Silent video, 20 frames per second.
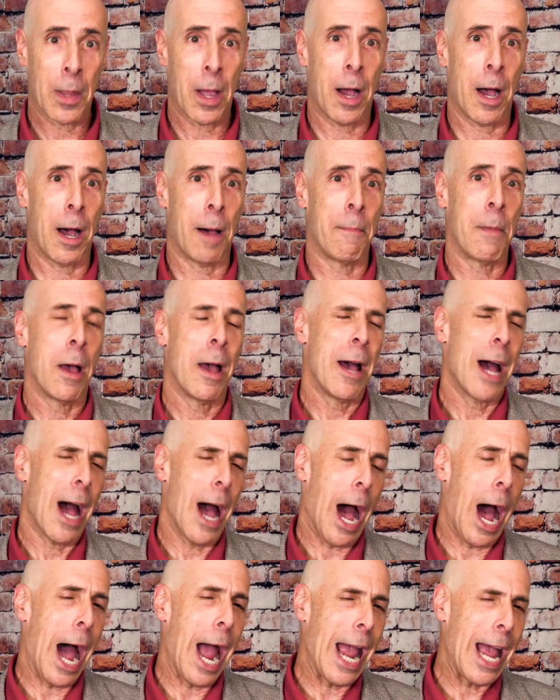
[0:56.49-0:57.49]

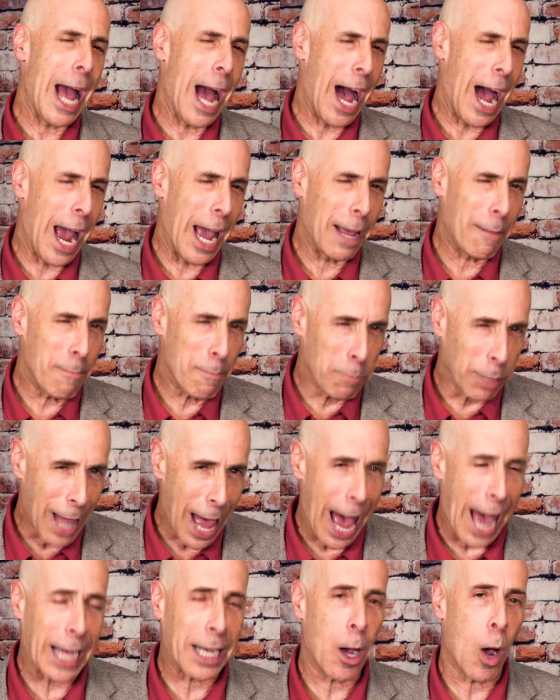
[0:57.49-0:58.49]

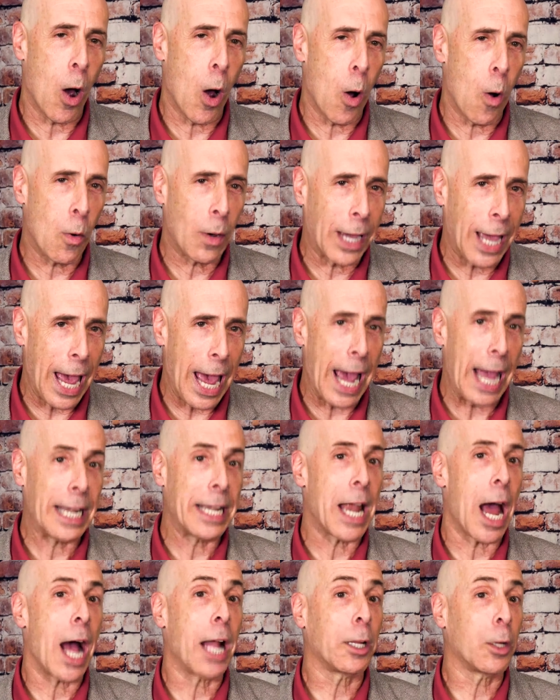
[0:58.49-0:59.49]
Black, okay,
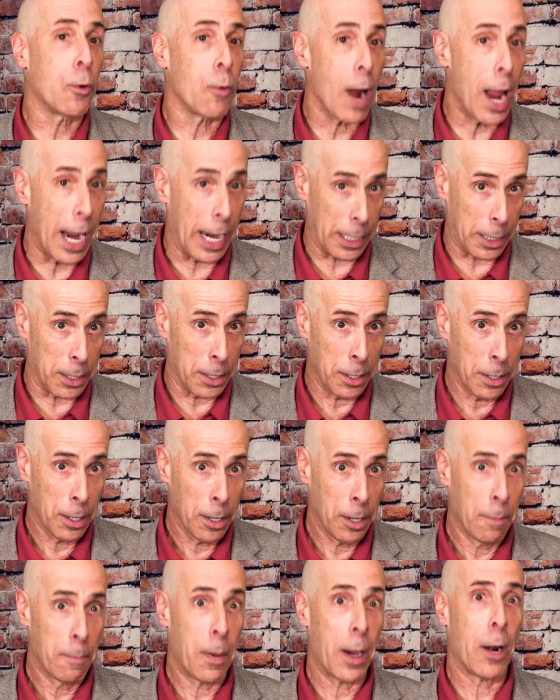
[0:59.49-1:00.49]
not great,
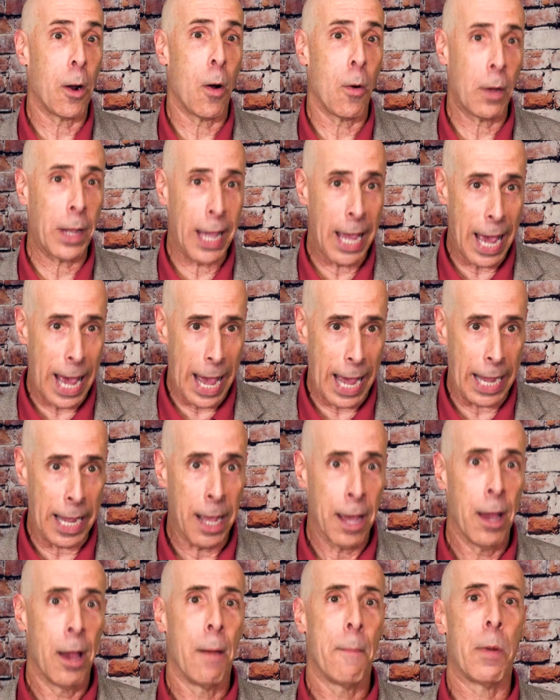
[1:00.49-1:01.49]
but
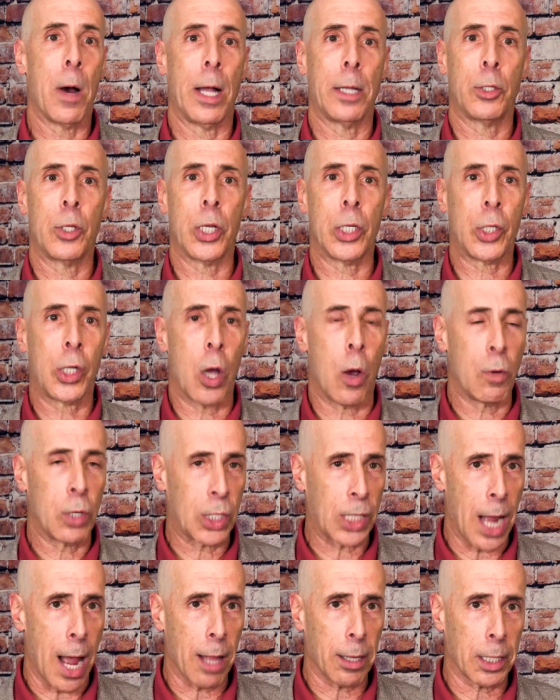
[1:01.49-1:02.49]
okay. But just go
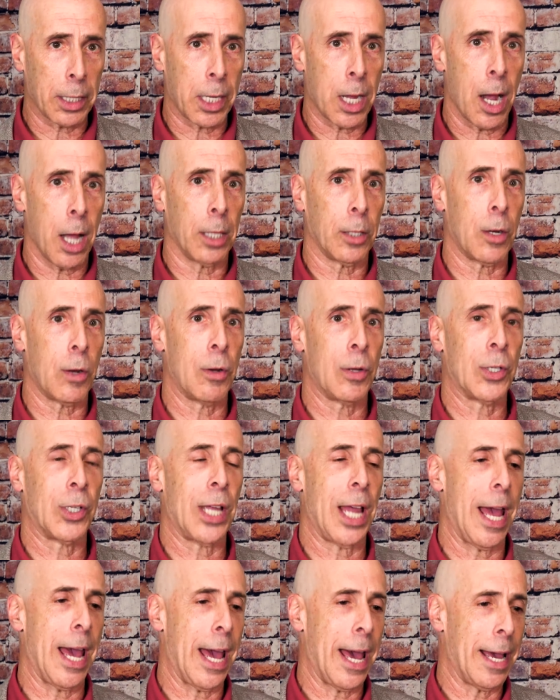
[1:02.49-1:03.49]
solid colors
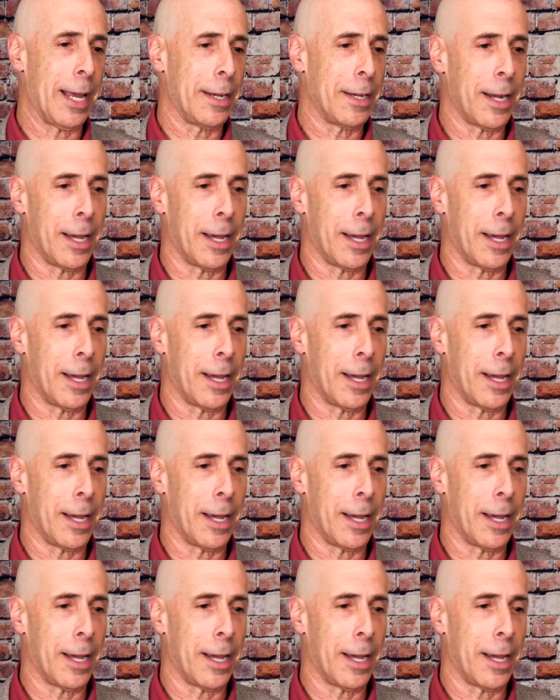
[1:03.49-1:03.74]
and